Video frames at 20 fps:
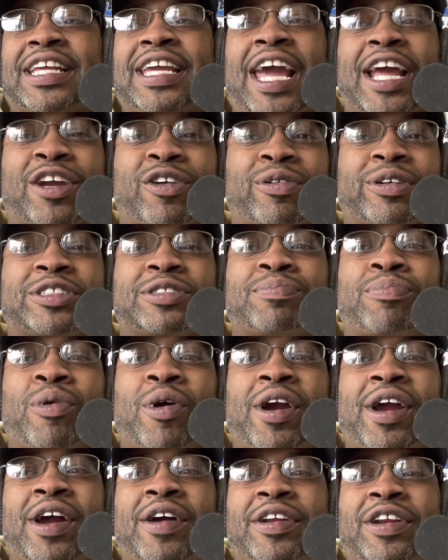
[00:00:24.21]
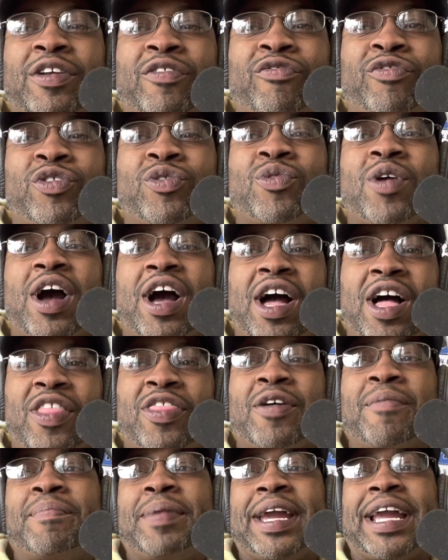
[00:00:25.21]
got Chris Brown and a few
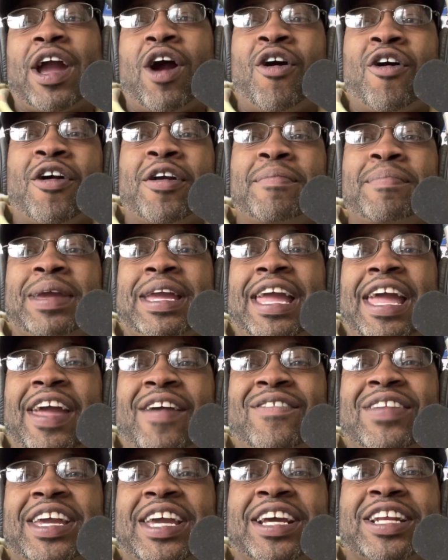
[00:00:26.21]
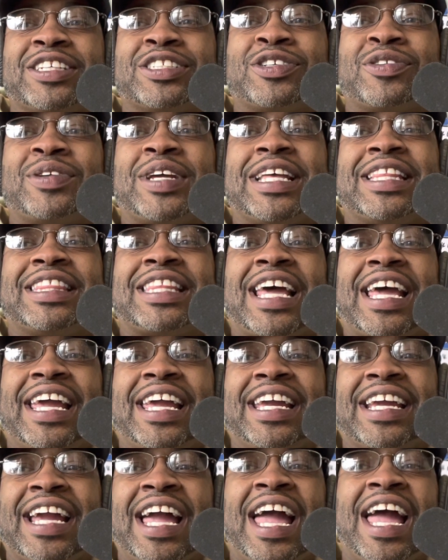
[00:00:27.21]
other big R&B heavy hitters on that
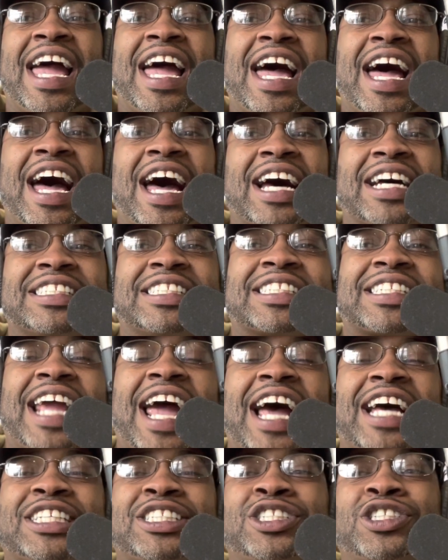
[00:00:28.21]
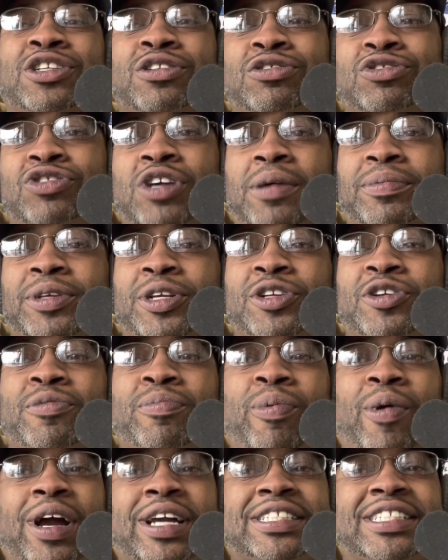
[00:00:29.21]
thing. Uh, Skyzoo dropped a new
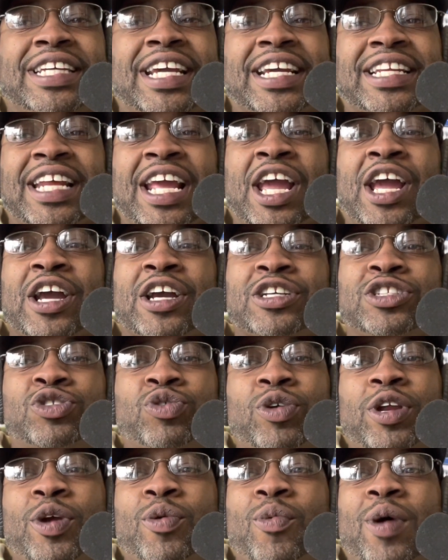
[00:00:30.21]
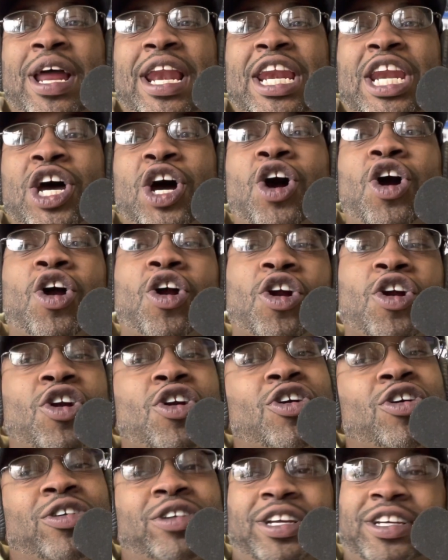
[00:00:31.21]
project. 21 Lil
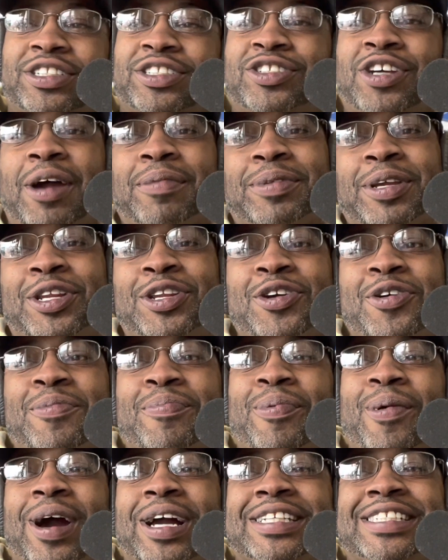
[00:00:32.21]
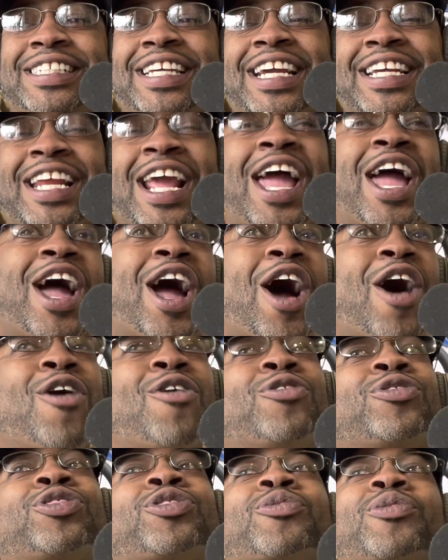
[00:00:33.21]
Harold dropped a new project.
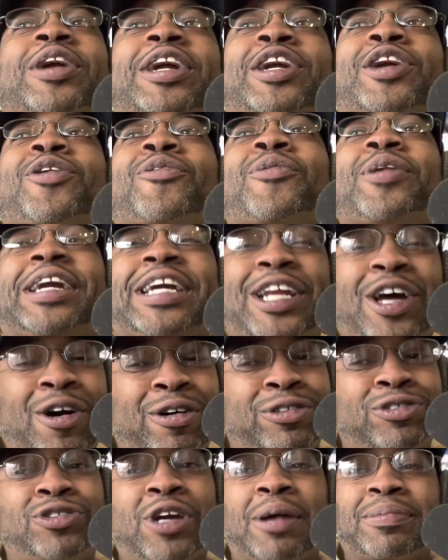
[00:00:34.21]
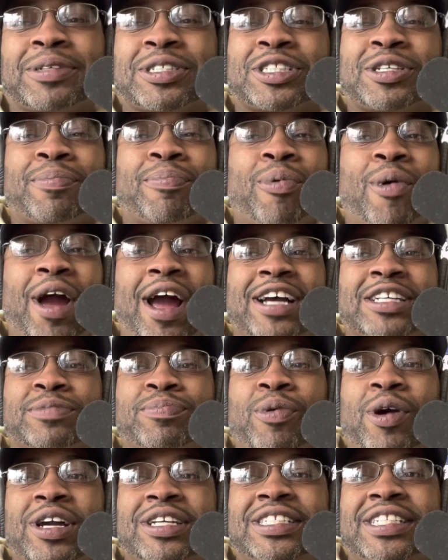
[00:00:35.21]
03 Greedo dropped a surprise
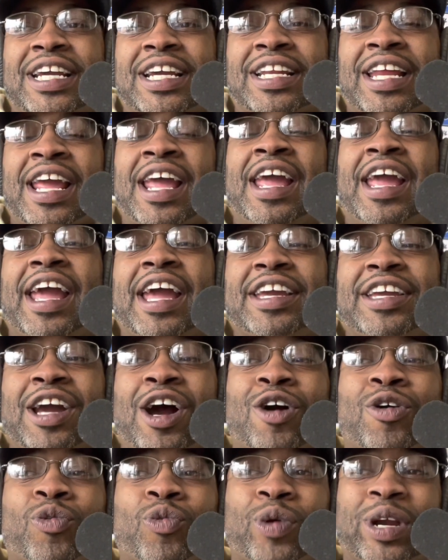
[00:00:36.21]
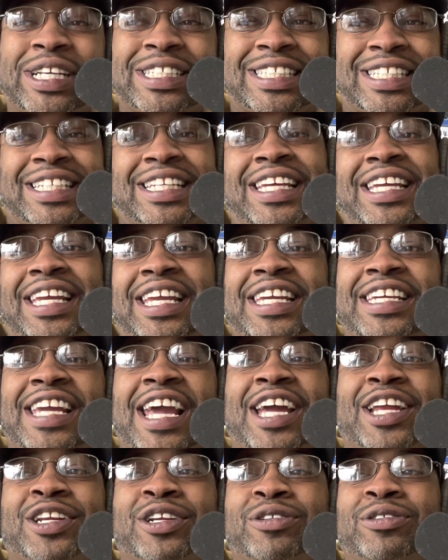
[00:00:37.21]
project. And y'all, recently he
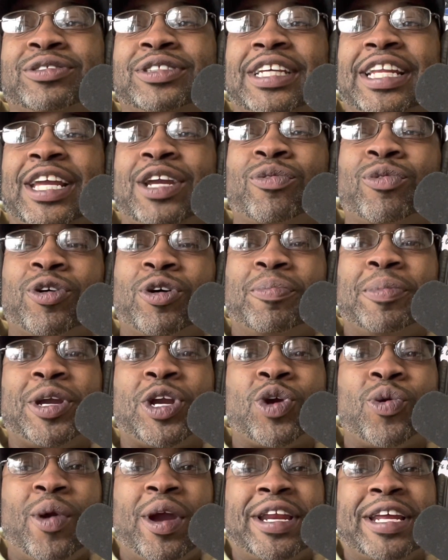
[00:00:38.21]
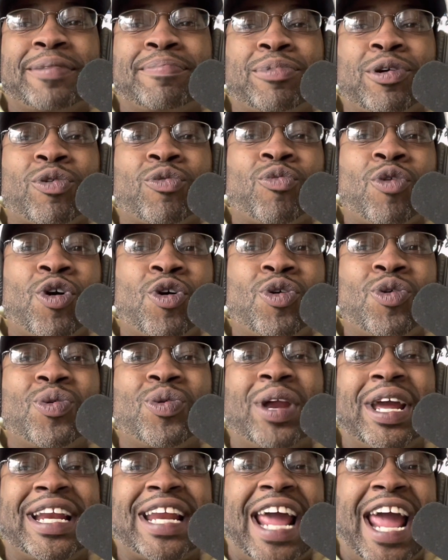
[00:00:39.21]
got news that he will be granted parole
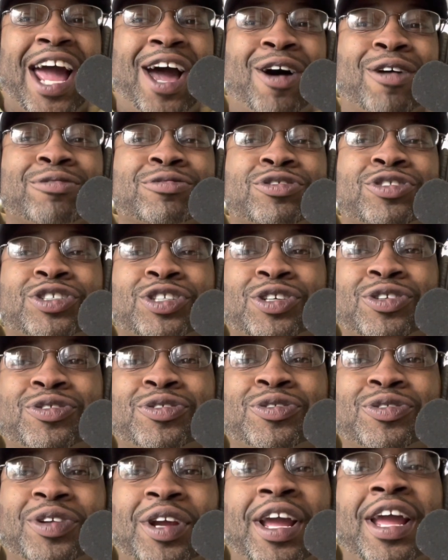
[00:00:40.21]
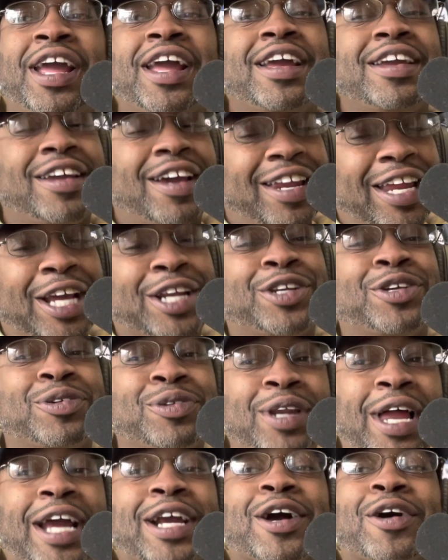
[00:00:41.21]
and out soon. Y'all, I do
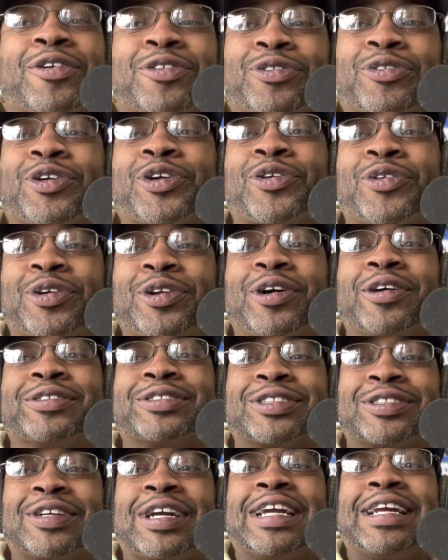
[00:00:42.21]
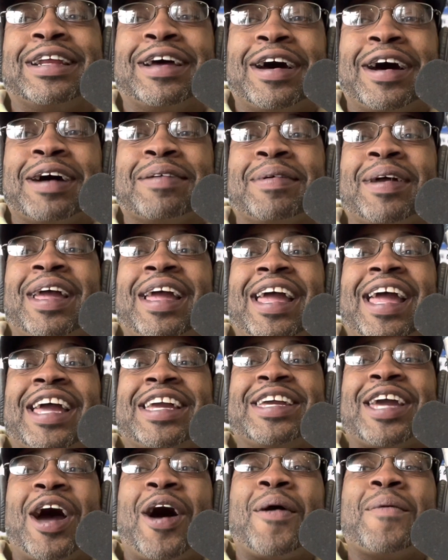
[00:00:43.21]
like 03 Greedo straight up.
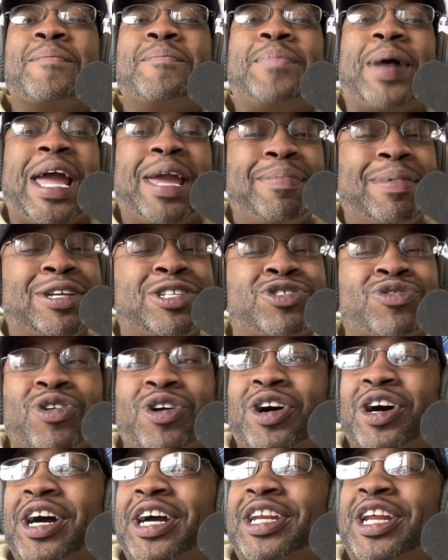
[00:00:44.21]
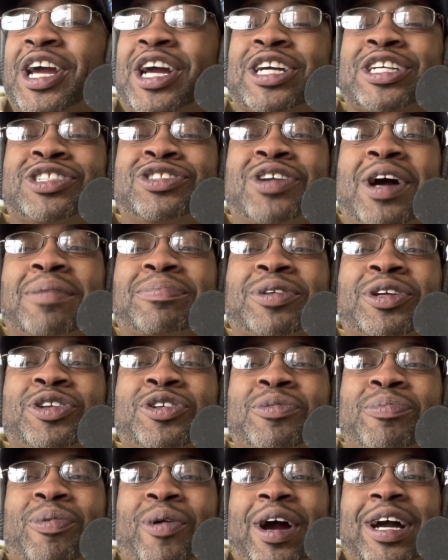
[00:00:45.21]
And y'all, Babytron dropped a
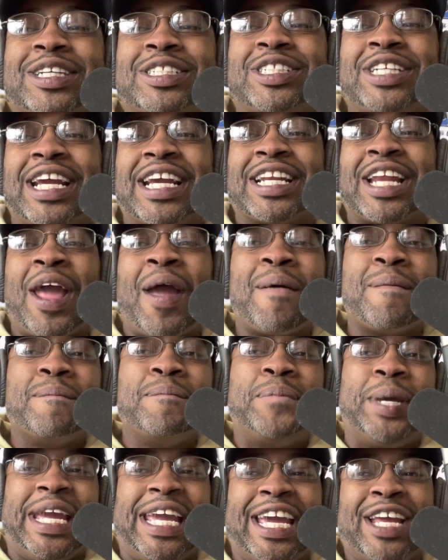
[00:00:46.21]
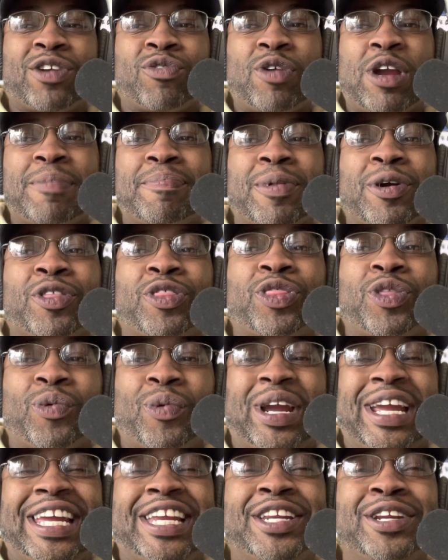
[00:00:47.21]
new project. Bin Reaper
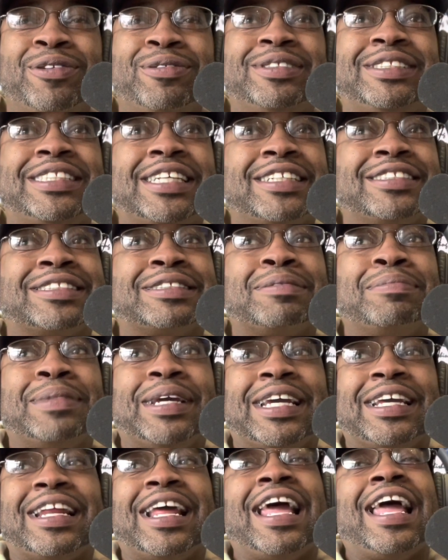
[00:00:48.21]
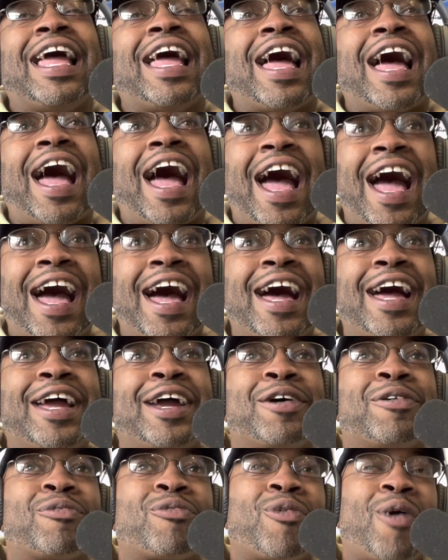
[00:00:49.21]
3 New Testament. I
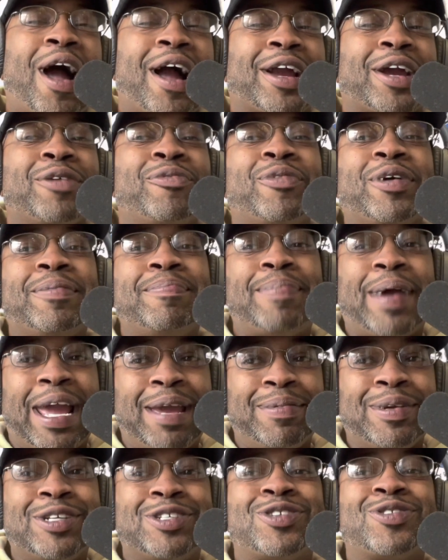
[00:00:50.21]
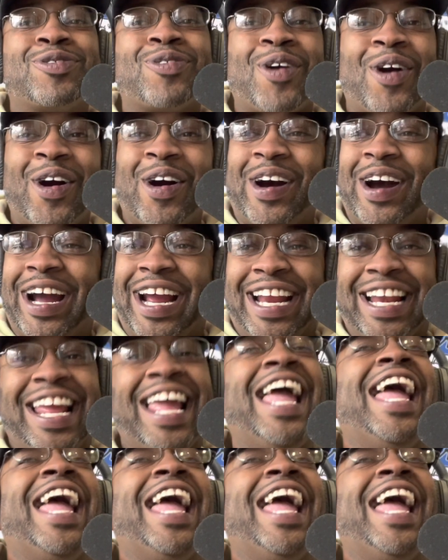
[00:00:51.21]
am rocking with Babytron.